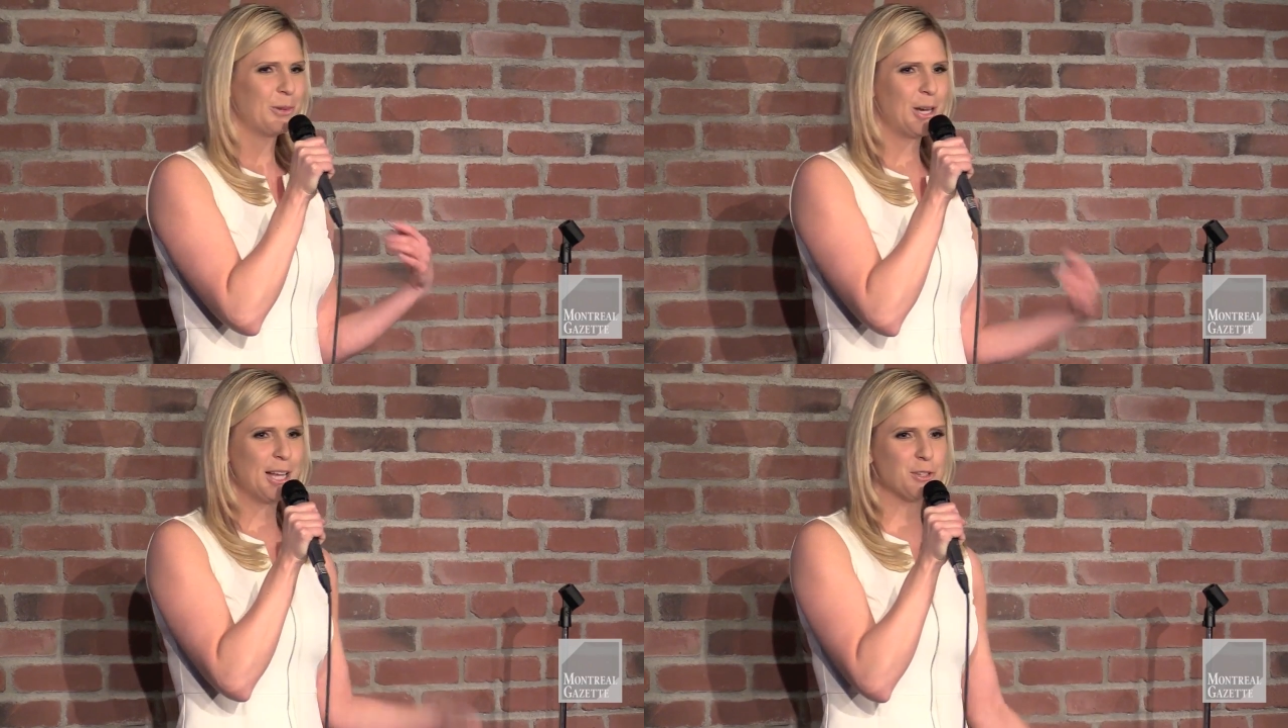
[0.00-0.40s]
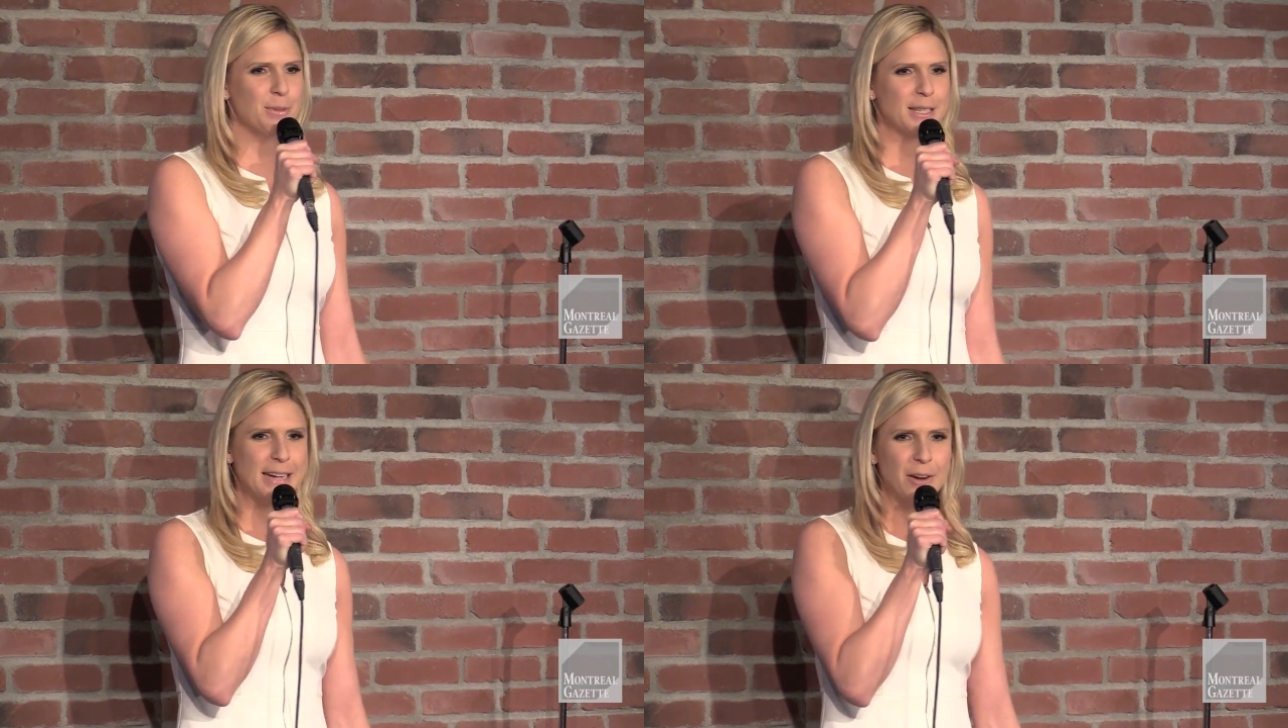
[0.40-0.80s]
You guys
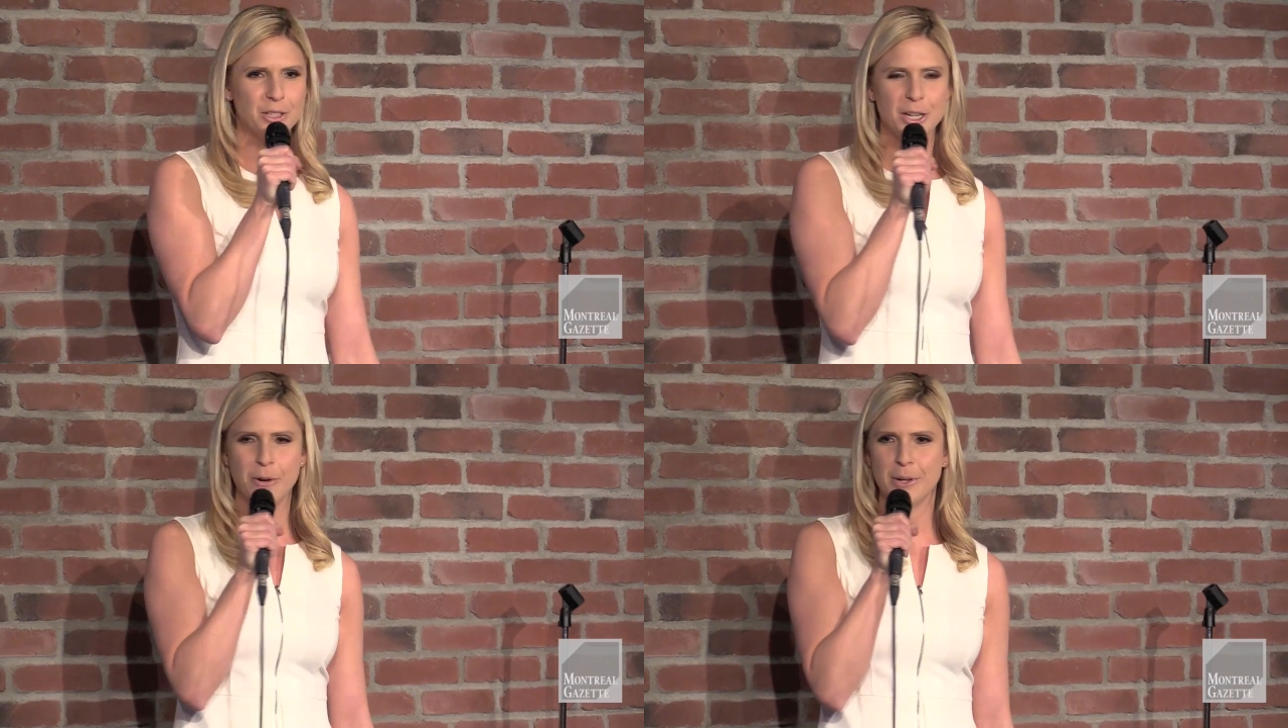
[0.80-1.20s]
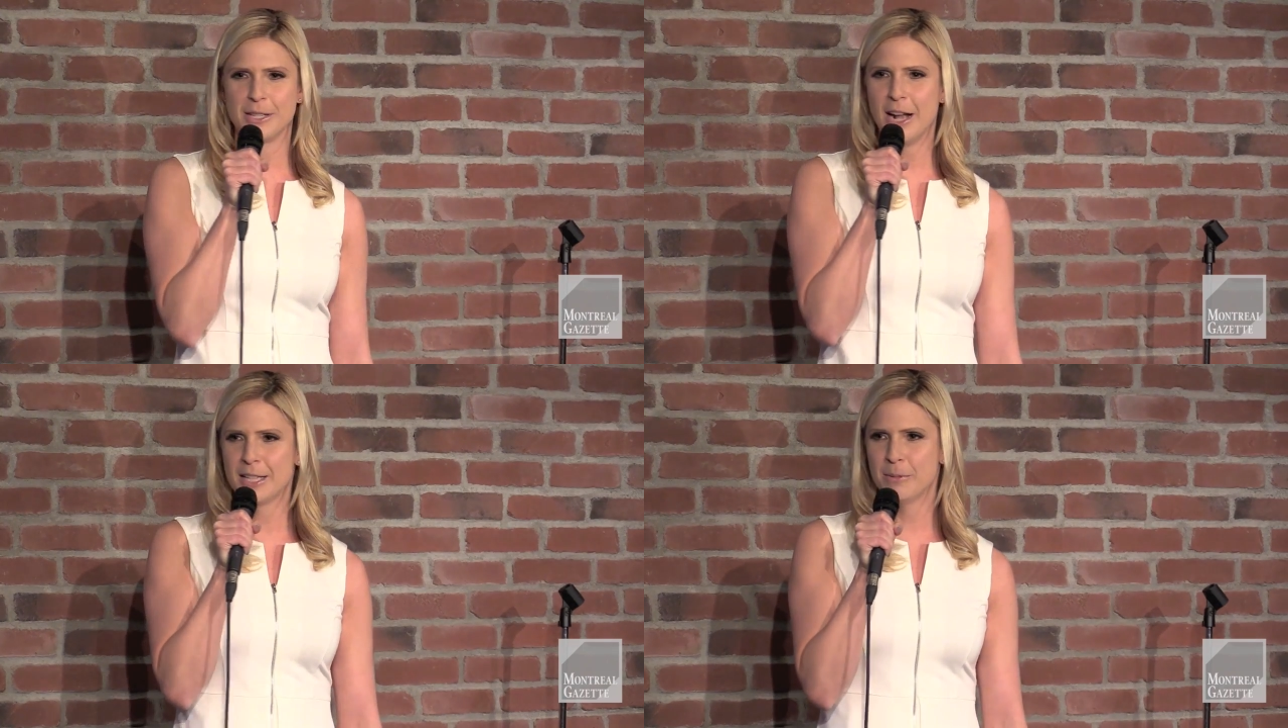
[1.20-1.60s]
are missing out, because you know
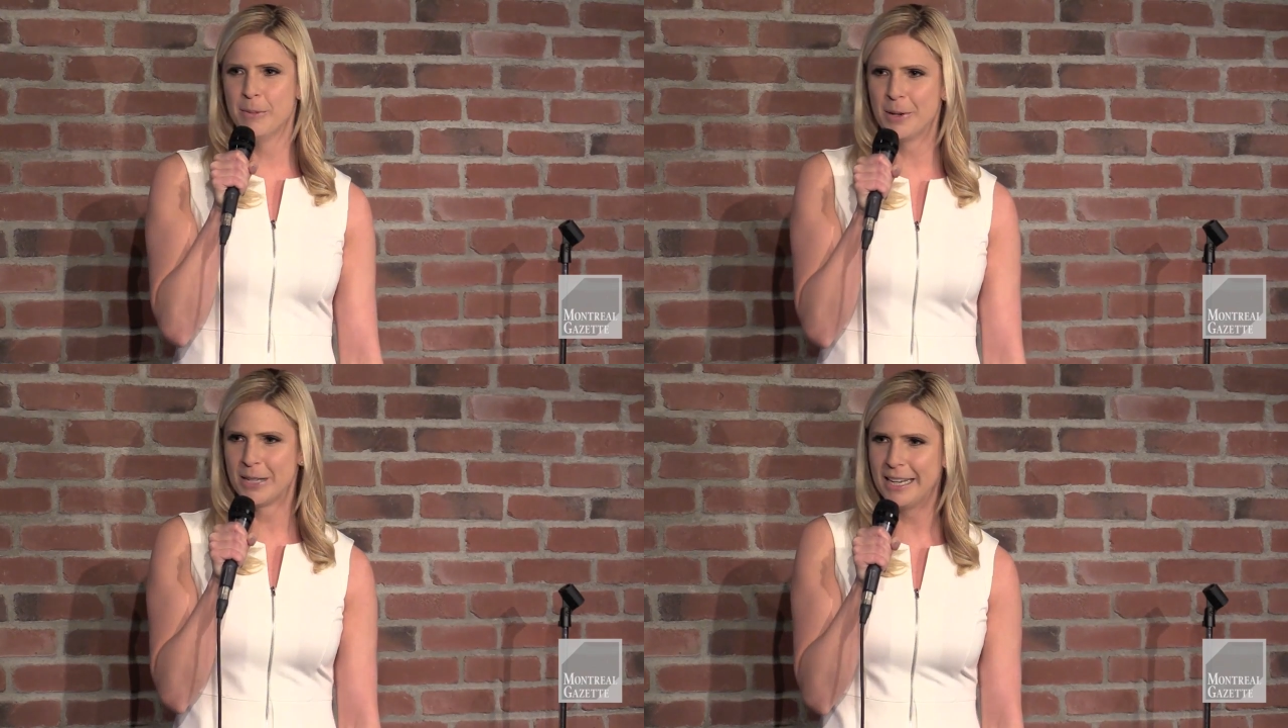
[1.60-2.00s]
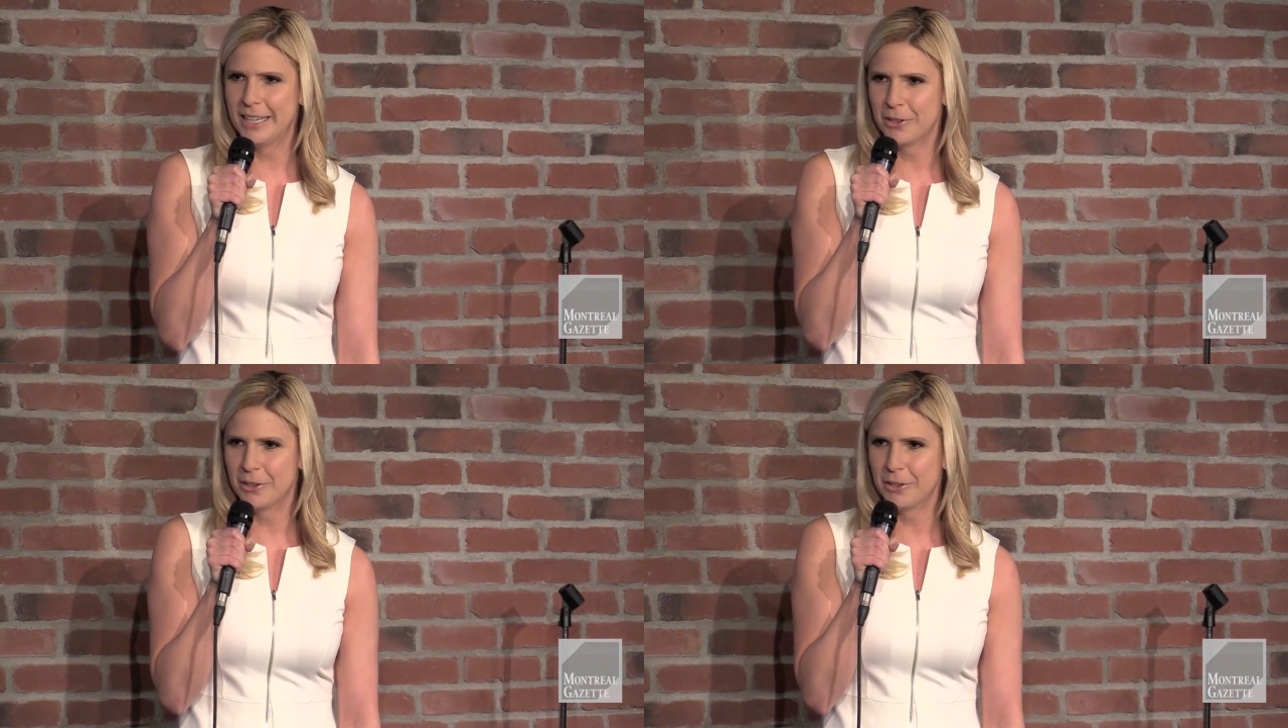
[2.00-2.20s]
what's awesome about dating